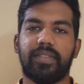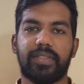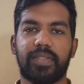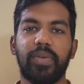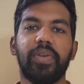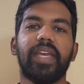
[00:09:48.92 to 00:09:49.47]

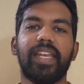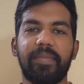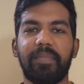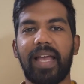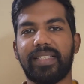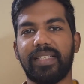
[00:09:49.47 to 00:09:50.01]
So you can
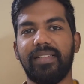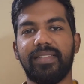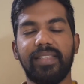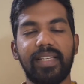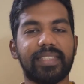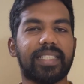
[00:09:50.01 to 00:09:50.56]
imagine
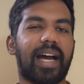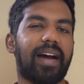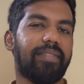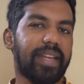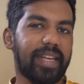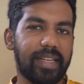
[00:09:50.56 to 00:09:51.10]
this
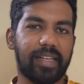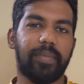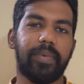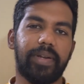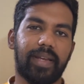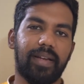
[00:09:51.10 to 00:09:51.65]
Cauvery
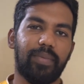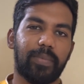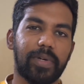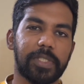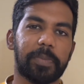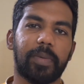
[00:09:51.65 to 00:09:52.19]
Tribunal
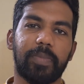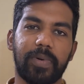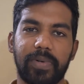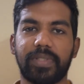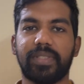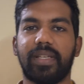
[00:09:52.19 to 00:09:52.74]
was
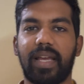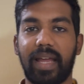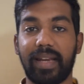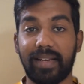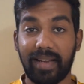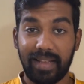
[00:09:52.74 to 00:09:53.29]
proposed and
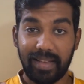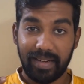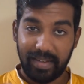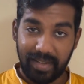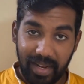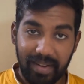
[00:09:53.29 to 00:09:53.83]

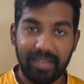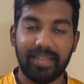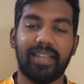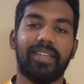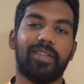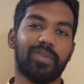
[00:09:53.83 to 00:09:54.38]
done
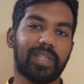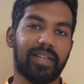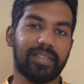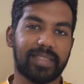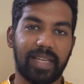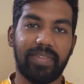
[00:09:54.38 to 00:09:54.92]
in
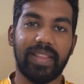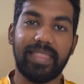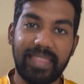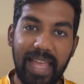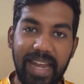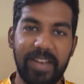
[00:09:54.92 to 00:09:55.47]
2007.
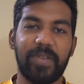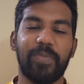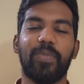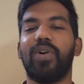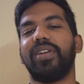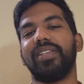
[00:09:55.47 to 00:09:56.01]
Then
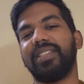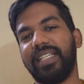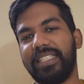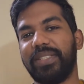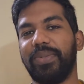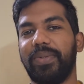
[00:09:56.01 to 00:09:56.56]
what is the
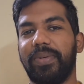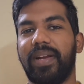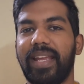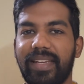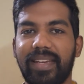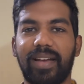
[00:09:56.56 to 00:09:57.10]
issue
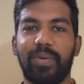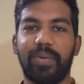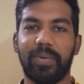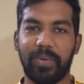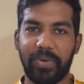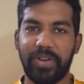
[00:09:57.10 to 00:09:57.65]
right now
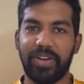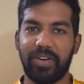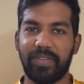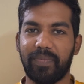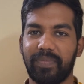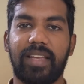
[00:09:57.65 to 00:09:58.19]
going on?
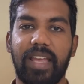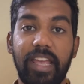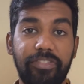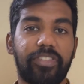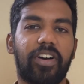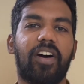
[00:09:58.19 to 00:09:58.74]

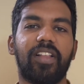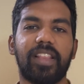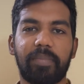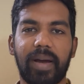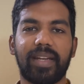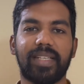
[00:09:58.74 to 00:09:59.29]
If all the
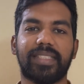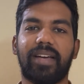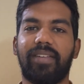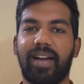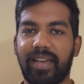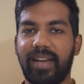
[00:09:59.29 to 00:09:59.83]
parties have
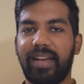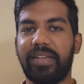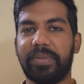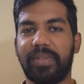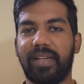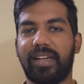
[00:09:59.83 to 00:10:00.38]
agreed to
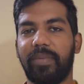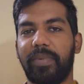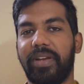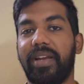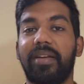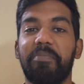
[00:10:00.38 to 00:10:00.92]
the
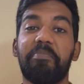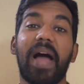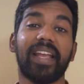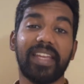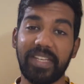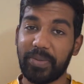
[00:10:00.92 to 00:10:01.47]
tribunal
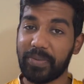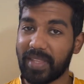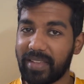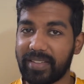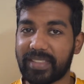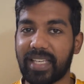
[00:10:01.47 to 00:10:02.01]
back in
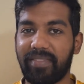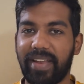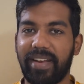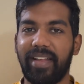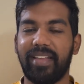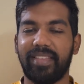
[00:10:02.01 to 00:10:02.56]
2007,
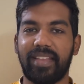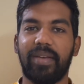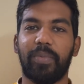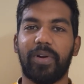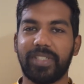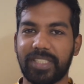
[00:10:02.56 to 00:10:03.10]
then
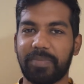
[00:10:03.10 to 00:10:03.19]
what is the